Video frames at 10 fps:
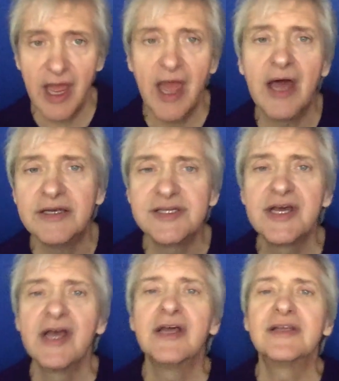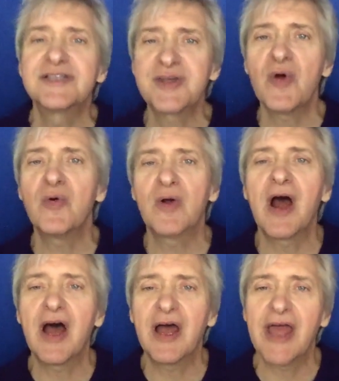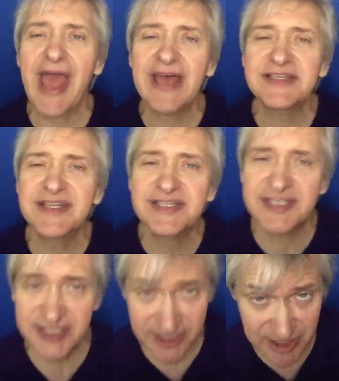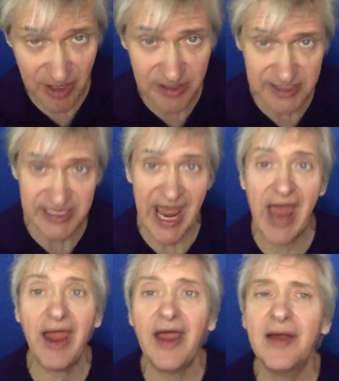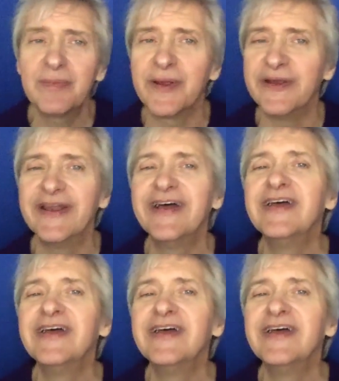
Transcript: And so uh, as this starts to happen,